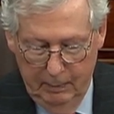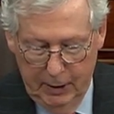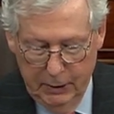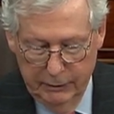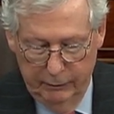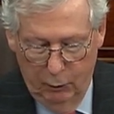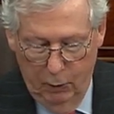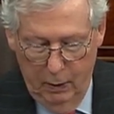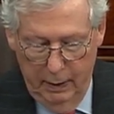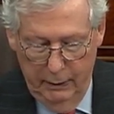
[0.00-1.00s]
because of a
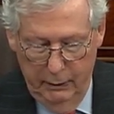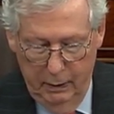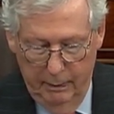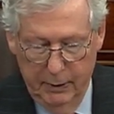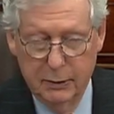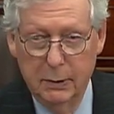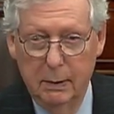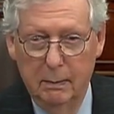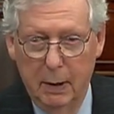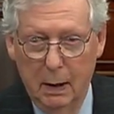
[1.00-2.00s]
war in Europe that's
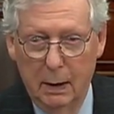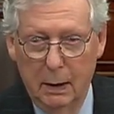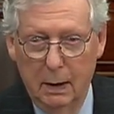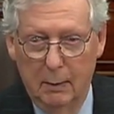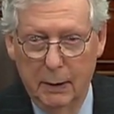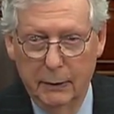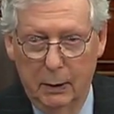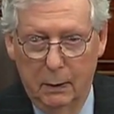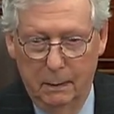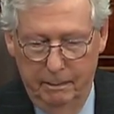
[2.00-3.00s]
barely a month
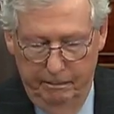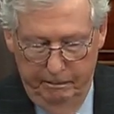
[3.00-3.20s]
old.